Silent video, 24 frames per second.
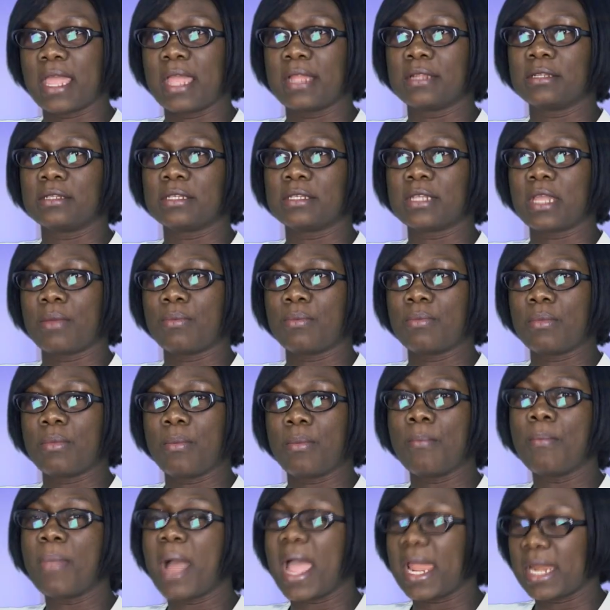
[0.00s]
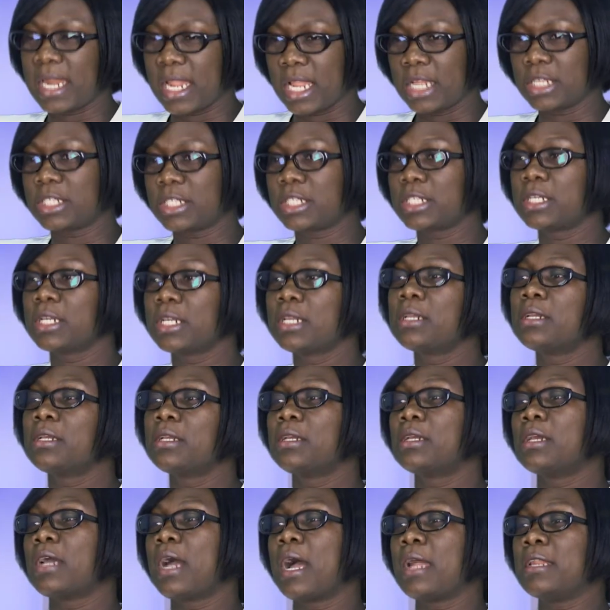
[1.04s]
and manage
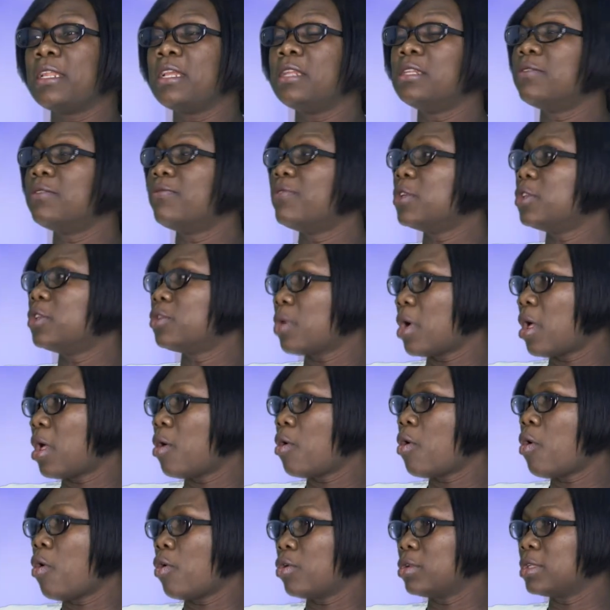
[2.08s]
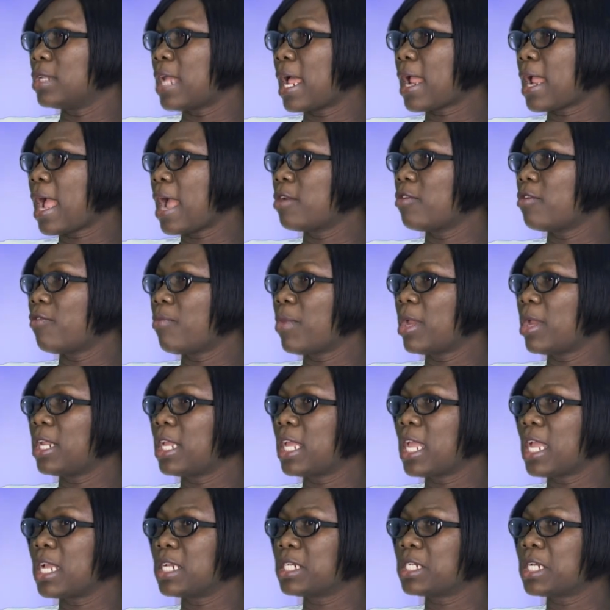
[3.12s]
an individual on that kind of
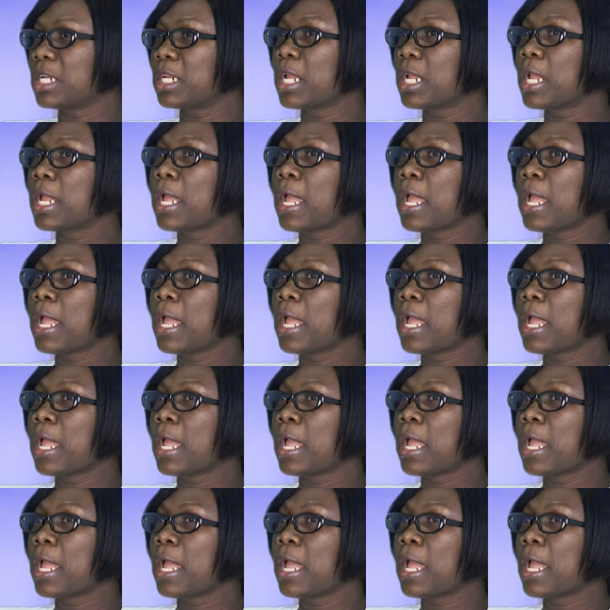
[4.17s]
medication.